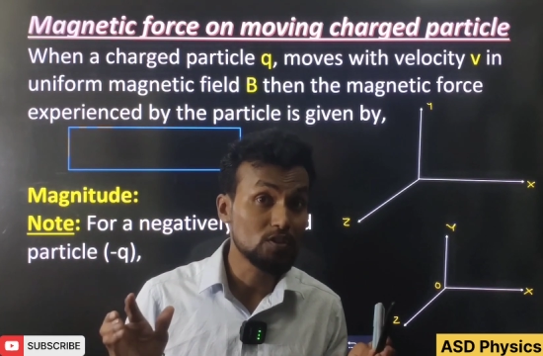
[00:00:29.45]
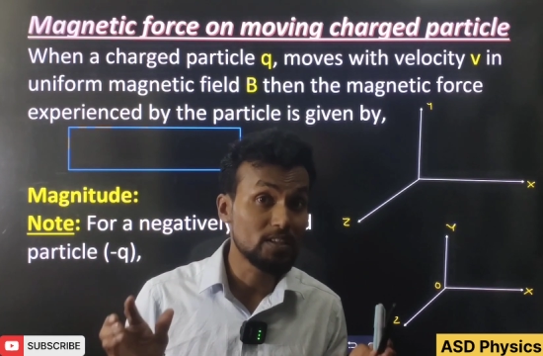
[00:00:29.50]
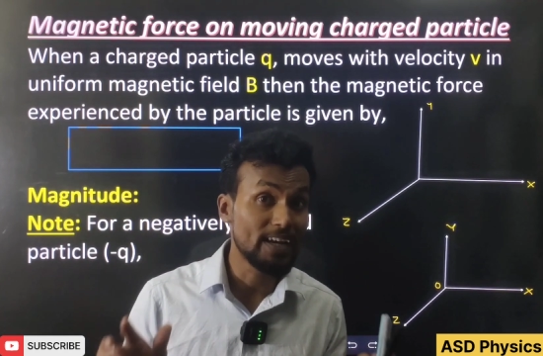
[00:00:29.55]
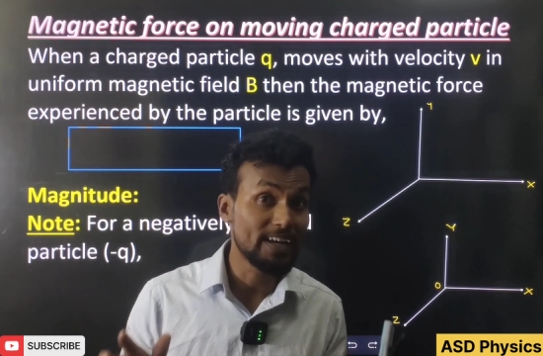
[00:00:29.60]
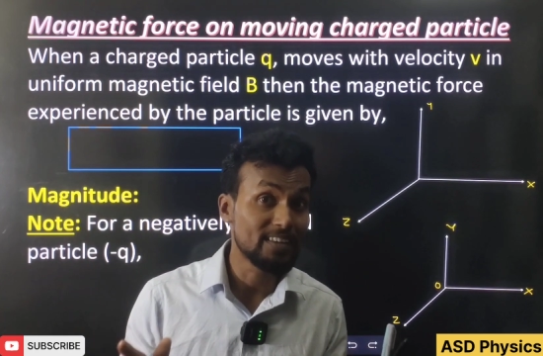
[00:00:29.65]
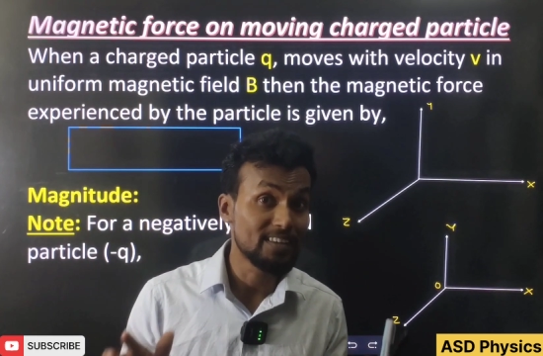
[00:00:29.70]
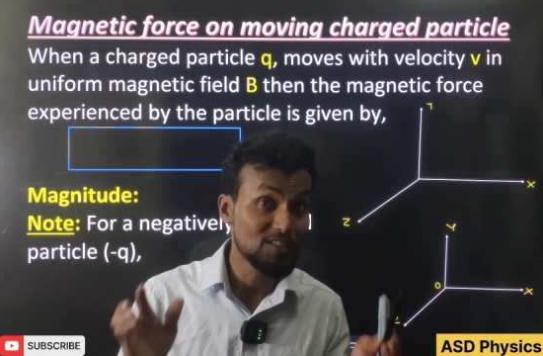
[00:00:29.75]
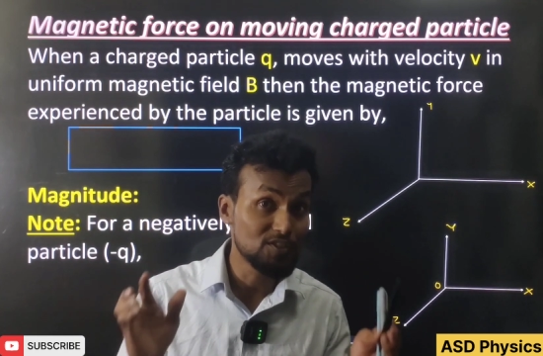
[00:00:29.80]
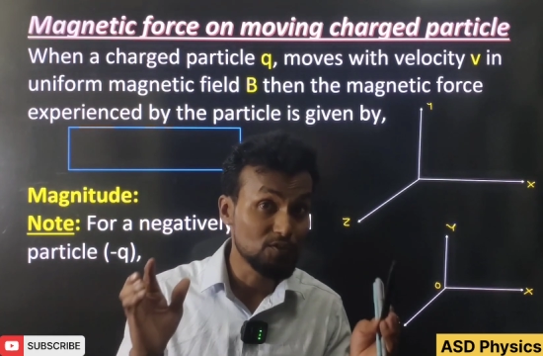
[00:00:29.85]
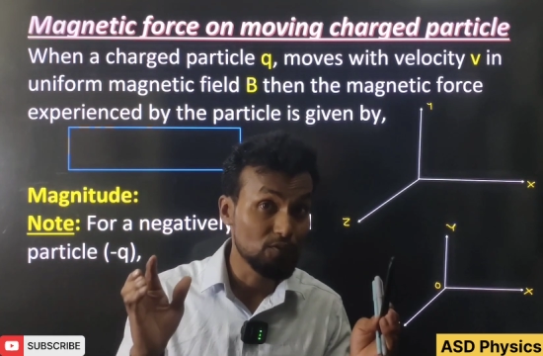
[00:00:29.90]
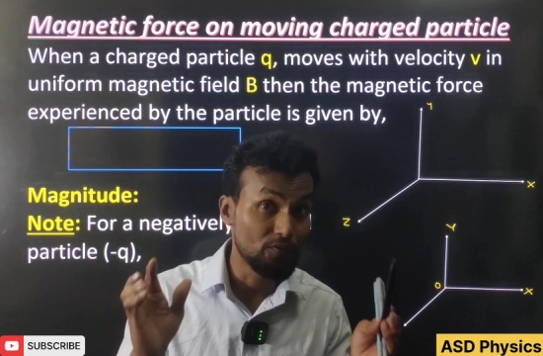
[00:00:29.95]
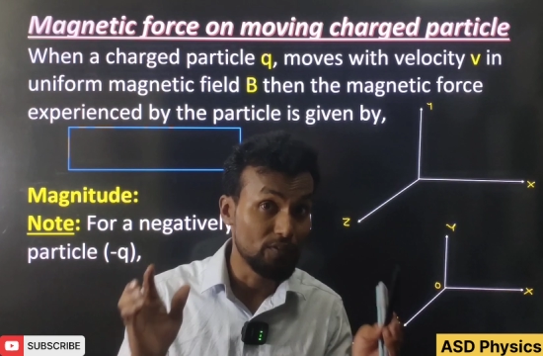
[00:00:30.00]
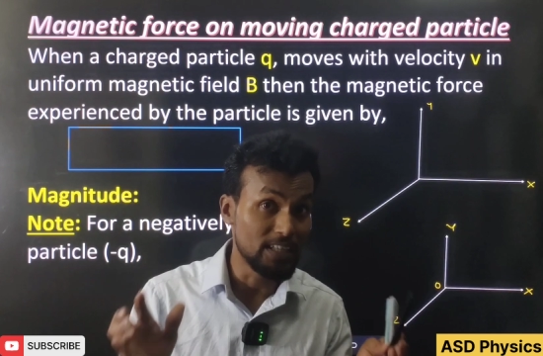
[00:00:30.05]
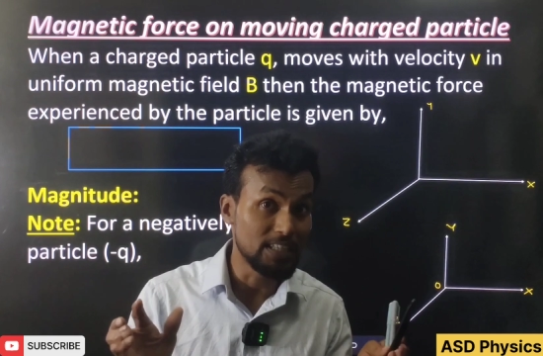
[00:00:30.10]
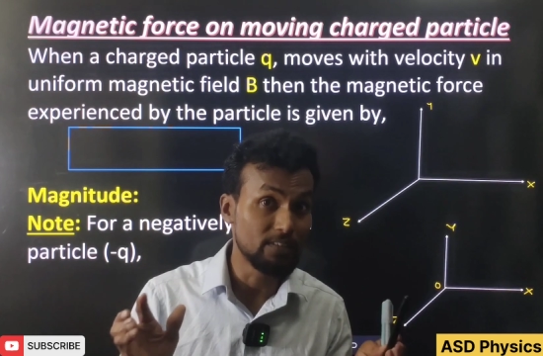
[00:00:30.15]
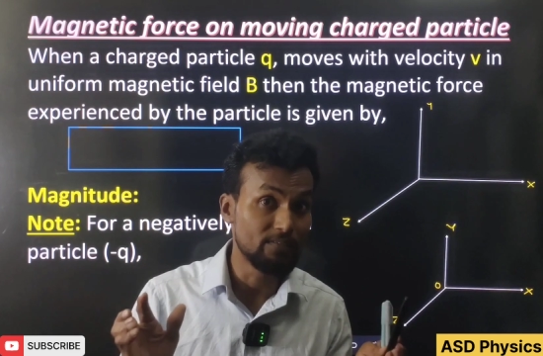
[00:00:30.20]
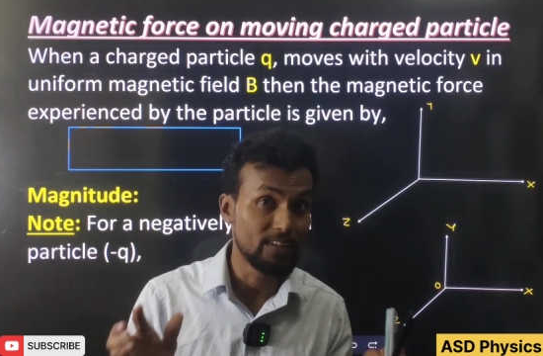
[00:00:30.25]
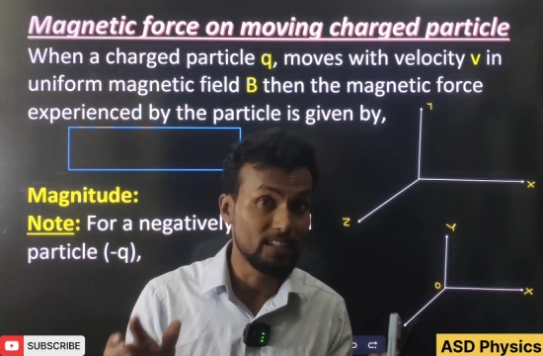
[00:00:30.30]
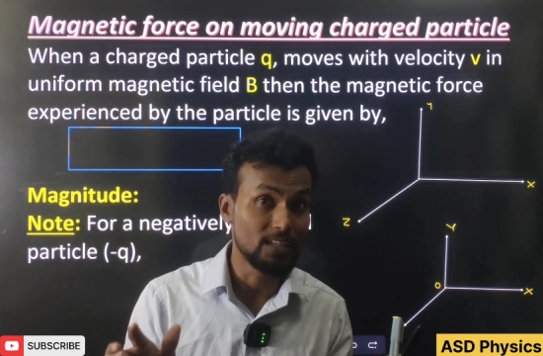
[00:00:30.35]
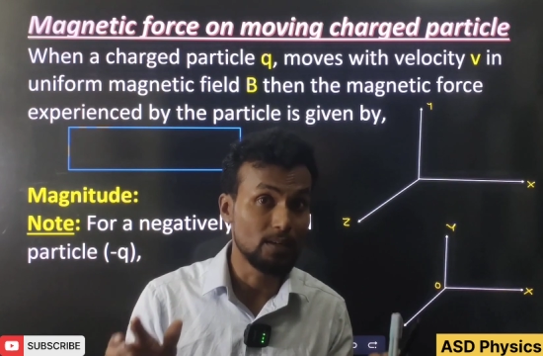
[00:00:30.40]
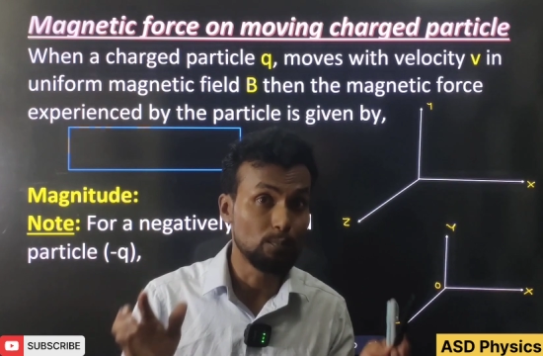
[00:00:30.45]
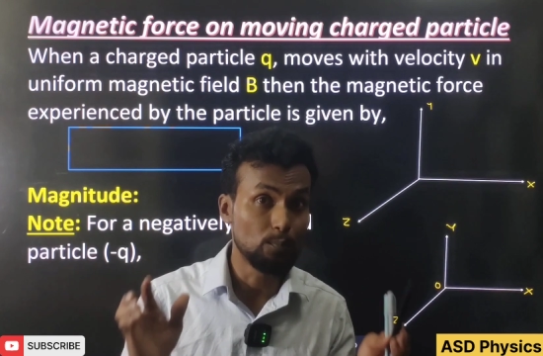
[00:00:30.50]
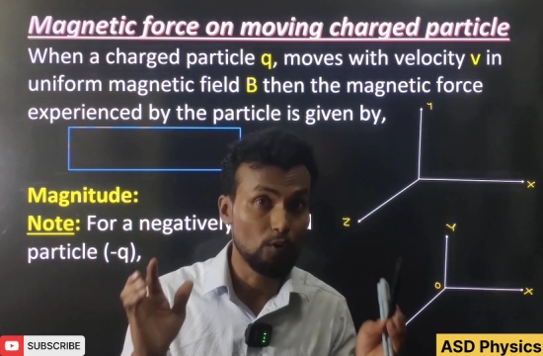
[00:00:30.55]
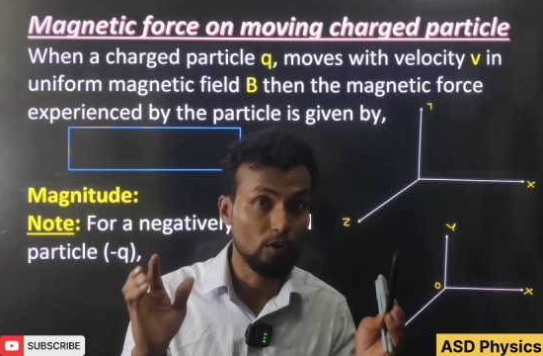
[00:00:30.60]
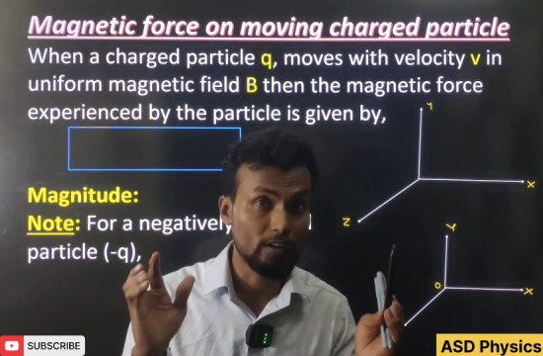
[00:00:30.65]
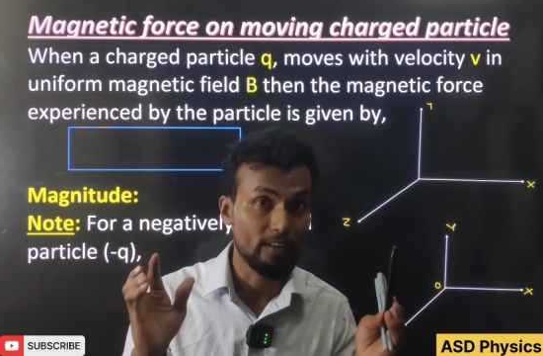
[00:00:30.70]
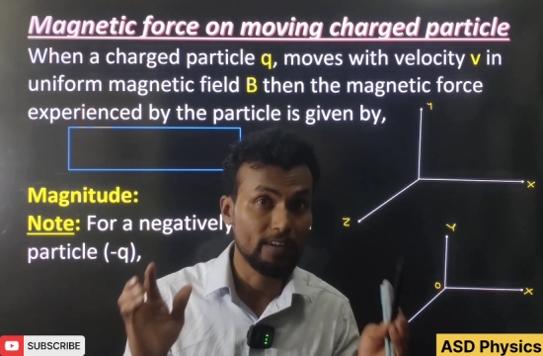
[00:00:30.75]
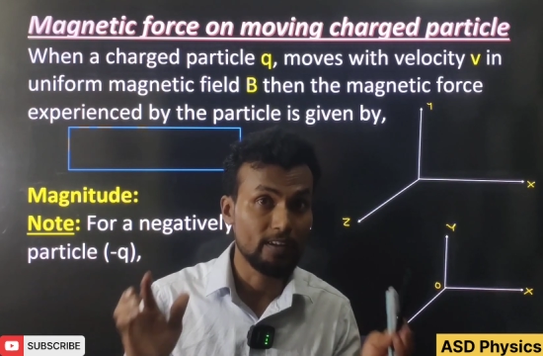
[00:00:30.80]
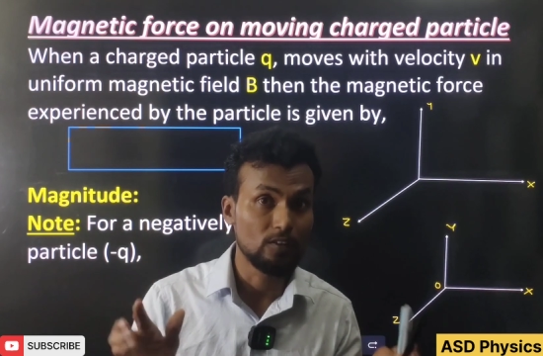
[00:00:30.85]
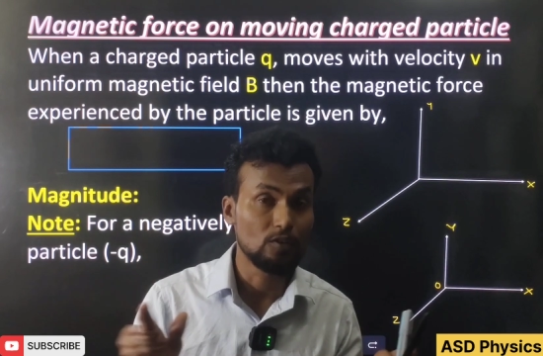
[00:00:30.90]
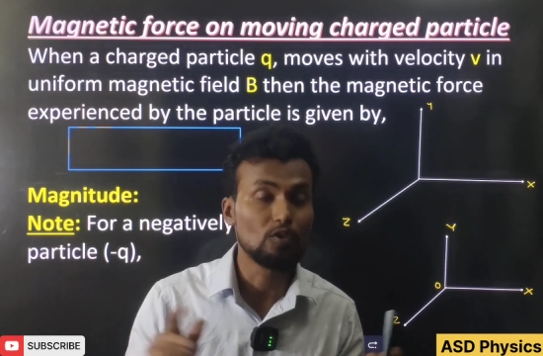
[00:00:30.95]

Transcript: that is very important.